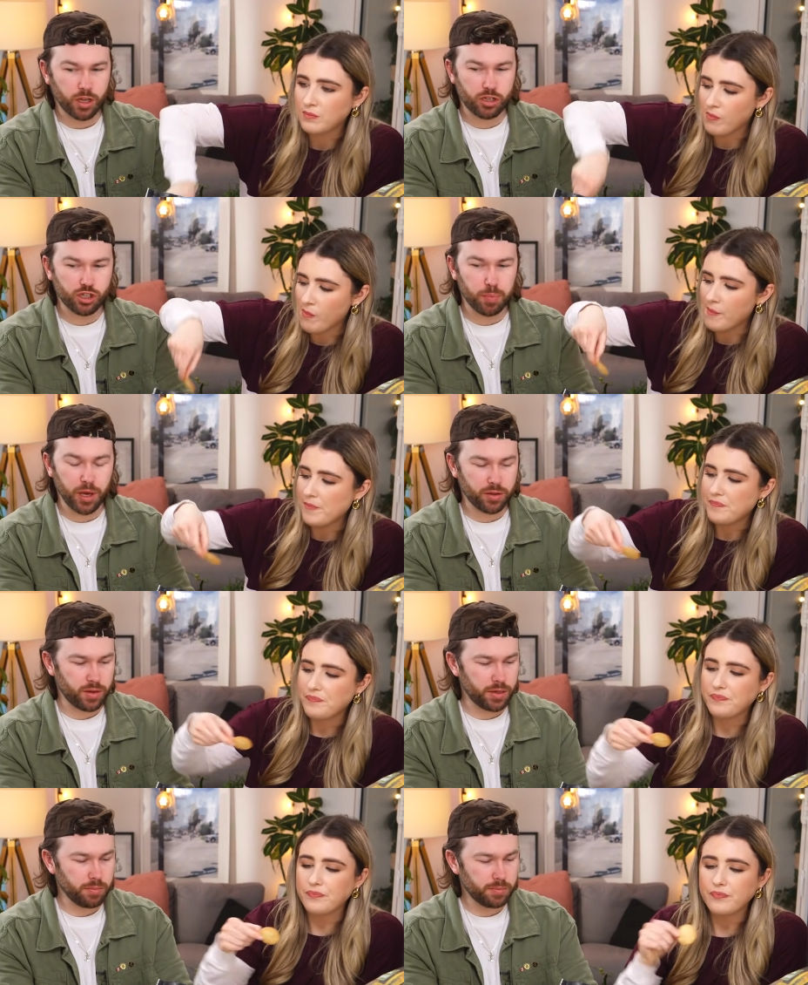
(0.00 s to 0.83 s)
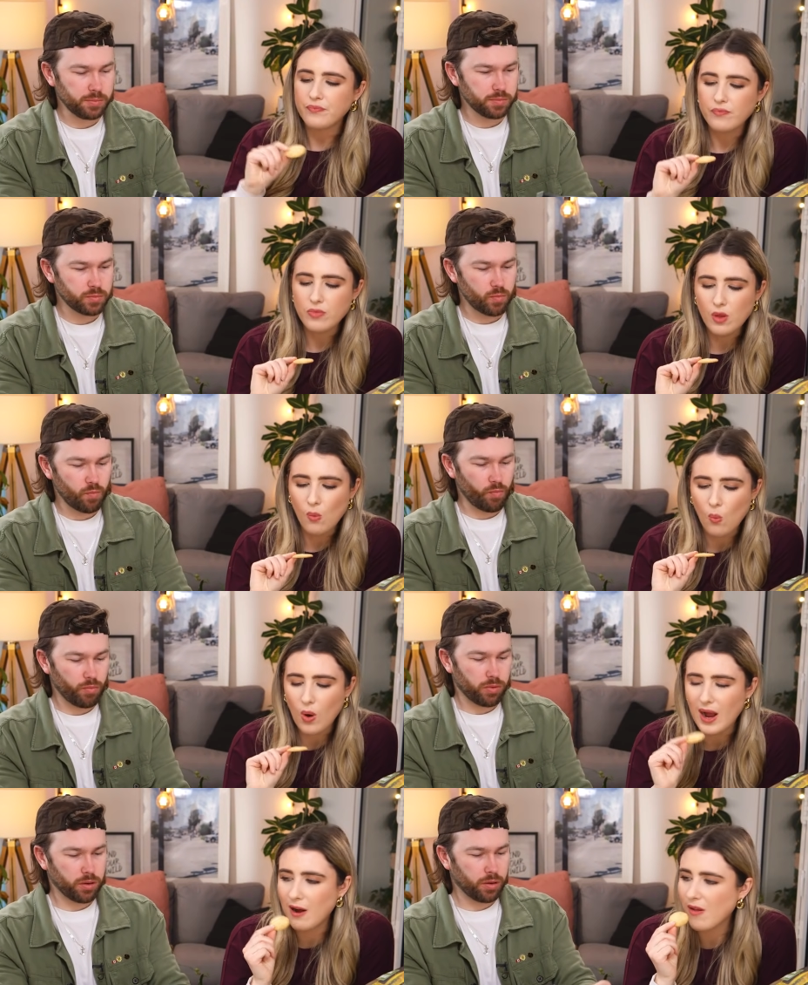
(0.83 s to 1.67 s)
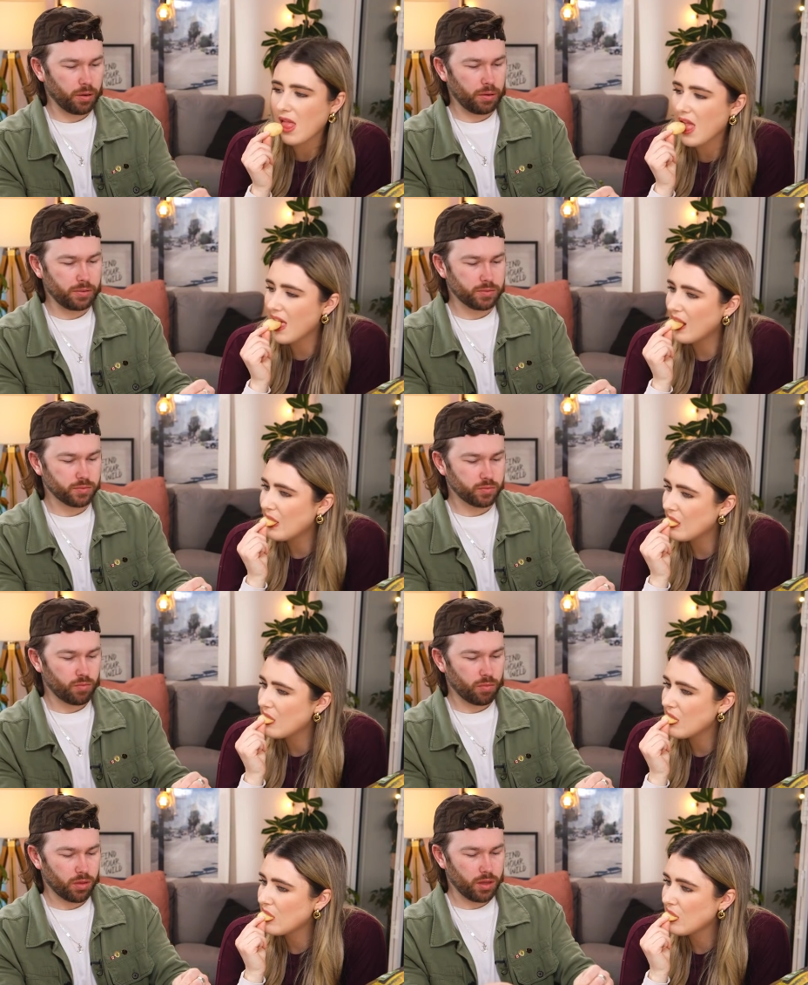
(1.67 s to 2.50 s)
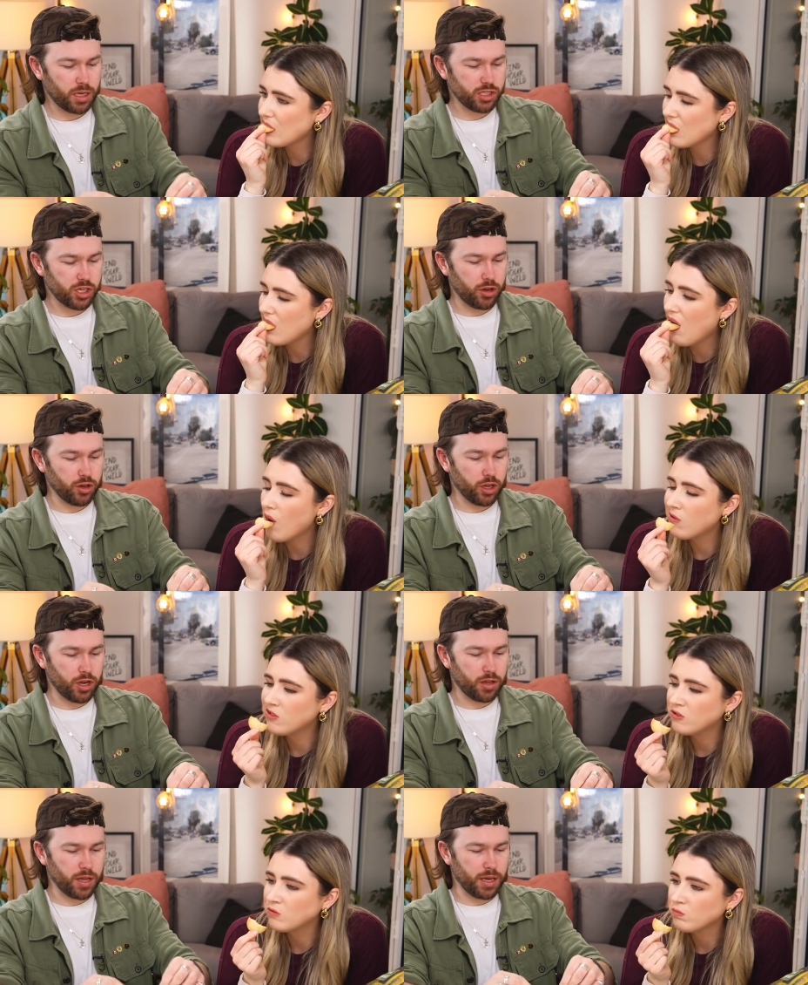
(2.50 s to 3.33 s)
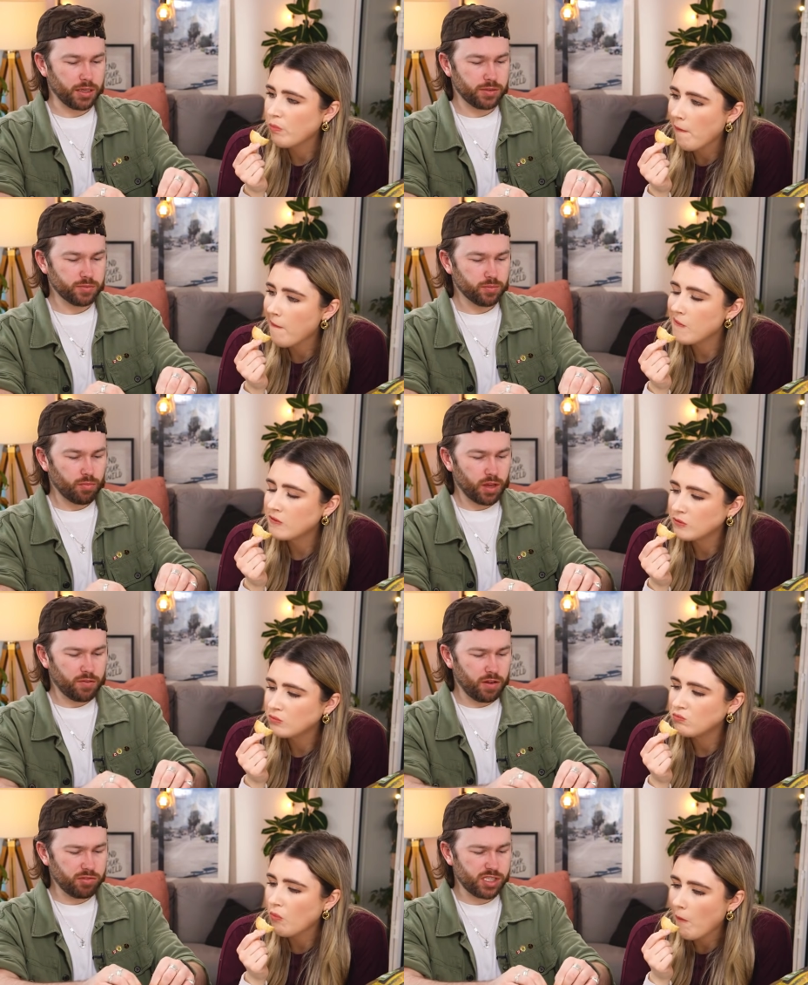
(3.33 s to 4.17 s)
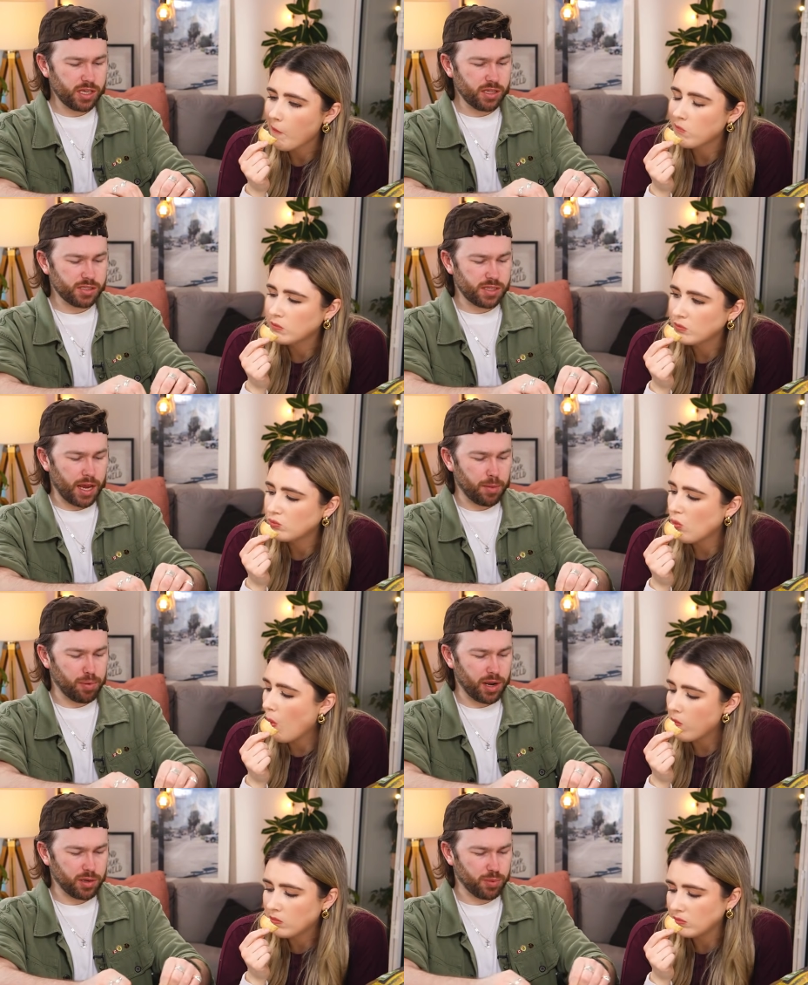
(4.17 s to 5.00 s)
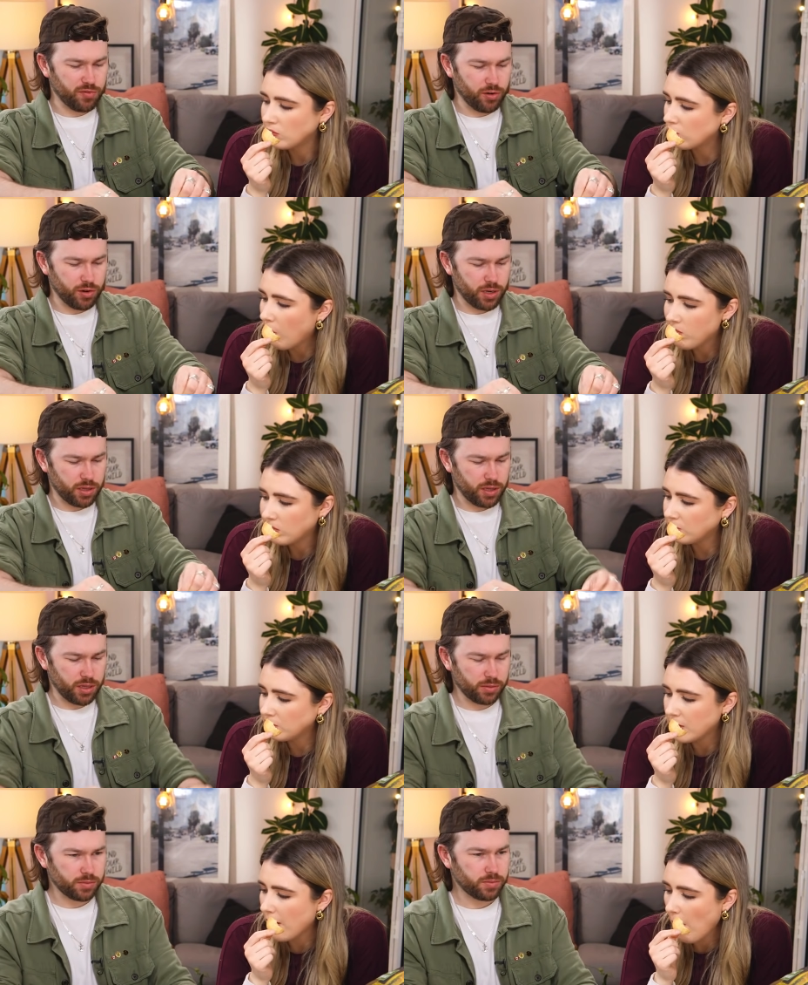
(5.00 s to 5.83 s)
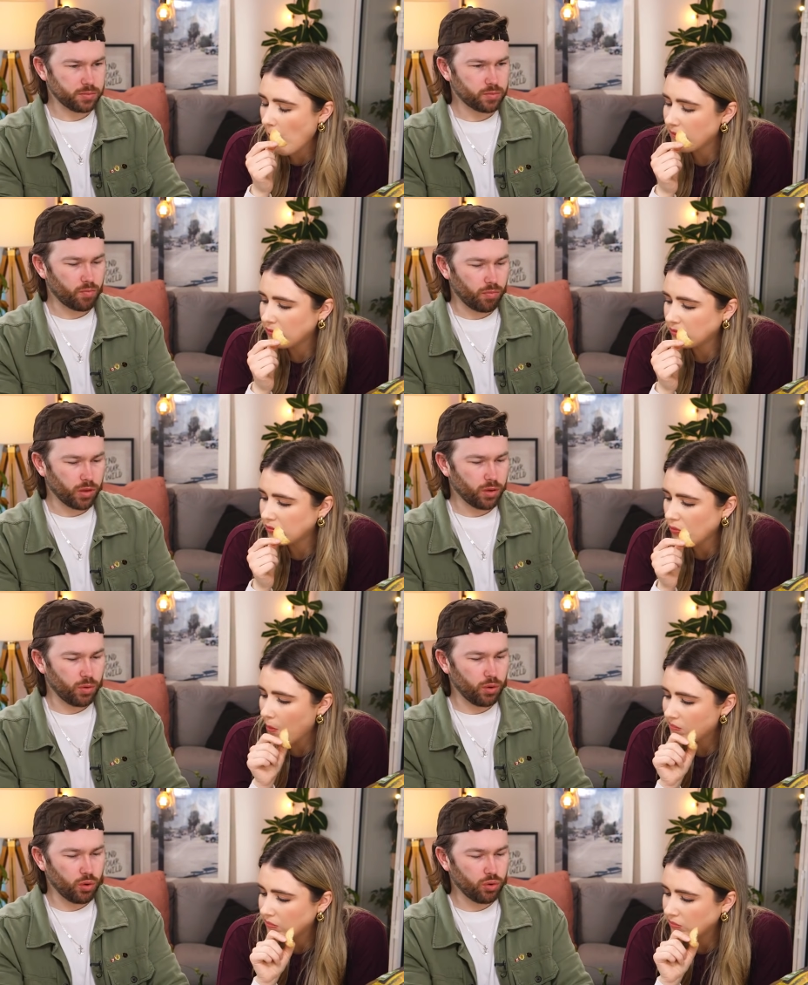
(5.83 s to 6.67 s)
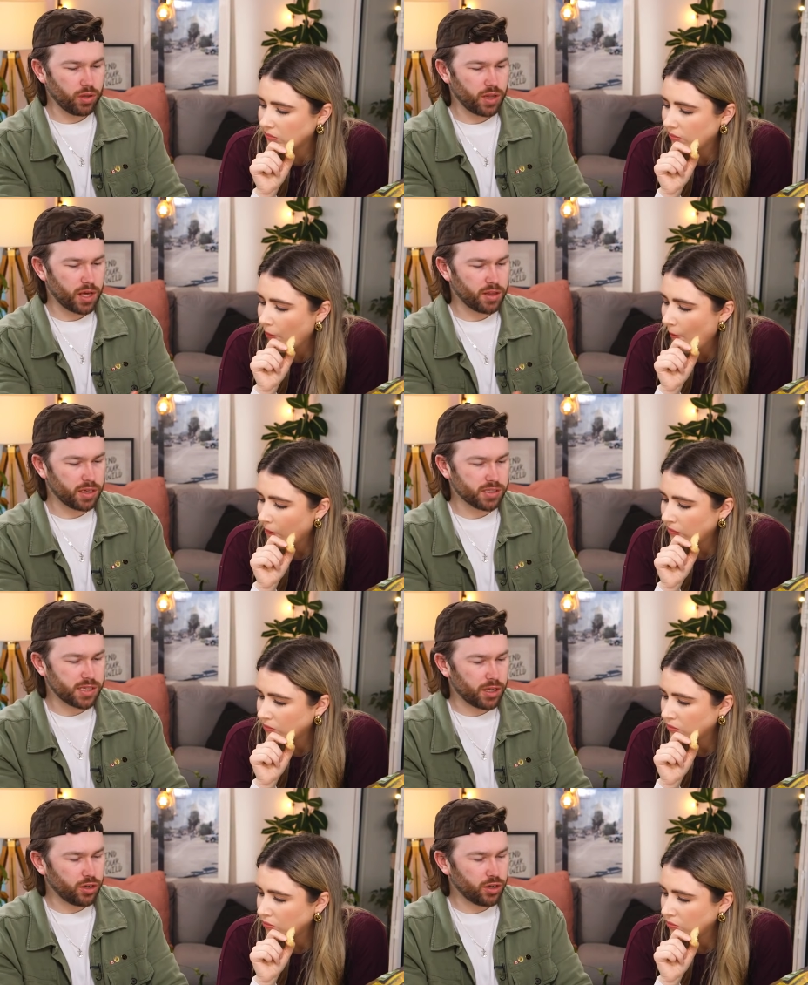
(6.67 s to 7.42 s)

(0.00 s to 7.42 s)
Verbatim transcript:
Speaker 1: it's your birthday.
Speaker 2: Wow.
Speaker 1: They're so good, aren't they? I've never seen this Dare brand before, I don't
Speaker 2: think. No.
Speaker 1: Well, all of their things